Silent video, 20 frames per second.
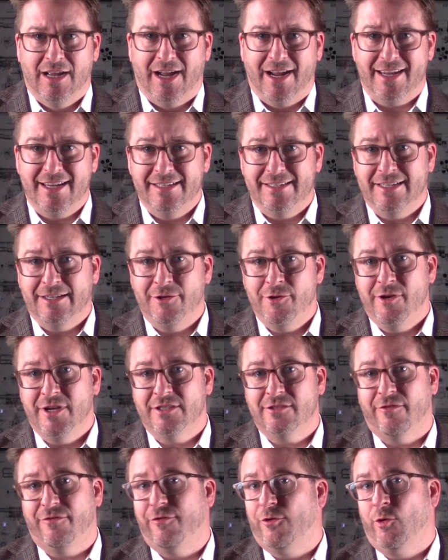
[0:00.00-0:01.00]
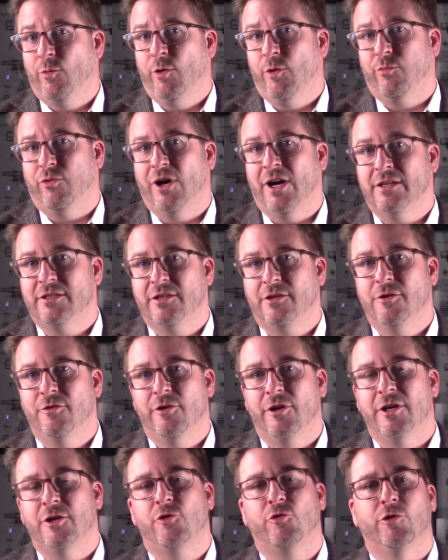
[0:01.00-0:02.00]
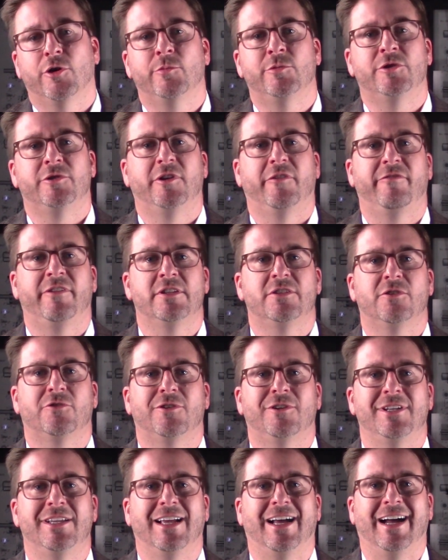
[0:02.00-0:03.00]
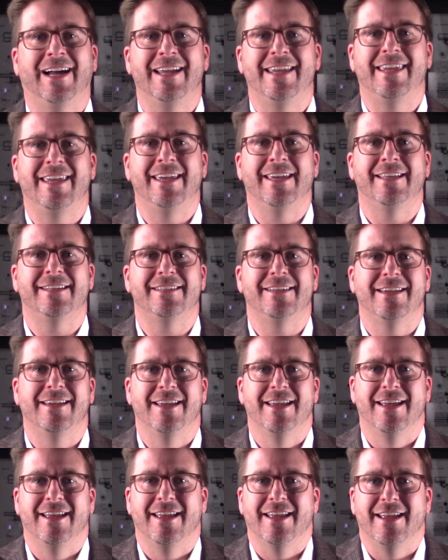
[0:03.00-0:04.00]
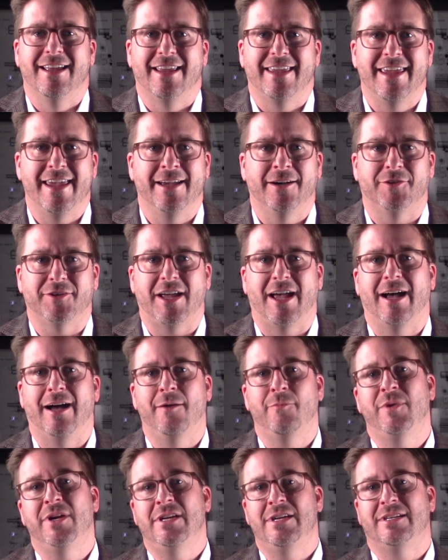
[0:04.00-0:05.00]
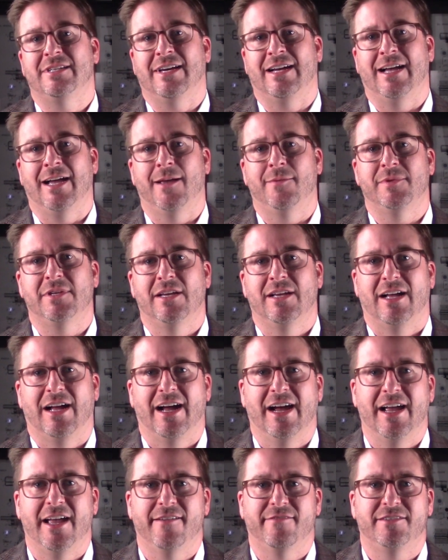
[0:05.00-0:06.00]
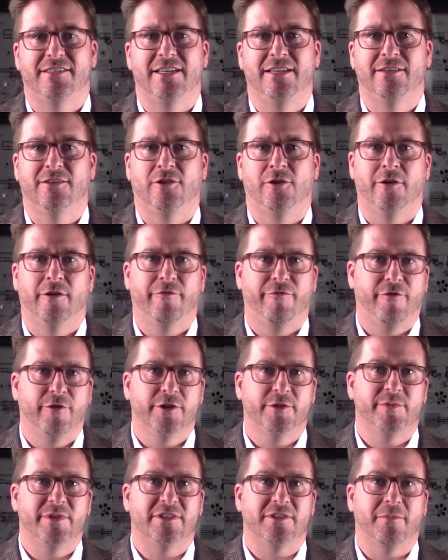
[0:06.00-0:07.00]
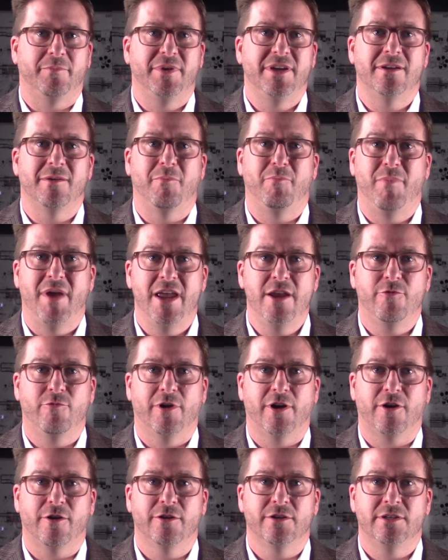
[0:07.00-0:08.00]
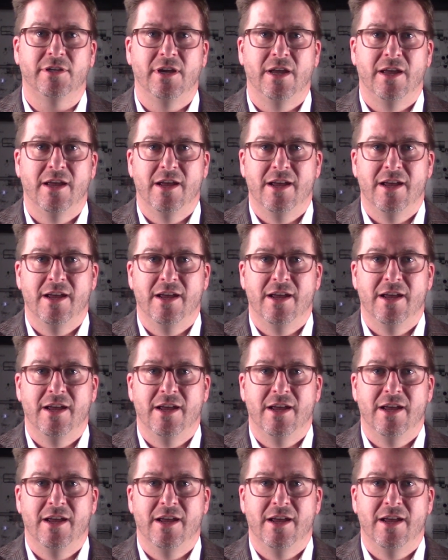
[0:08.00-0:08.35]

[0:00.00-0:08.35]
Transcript: I can tell you as a former prosecutor and a criminal defense attorney, I can't count how many times I have seen law enforcement subpoena bank records,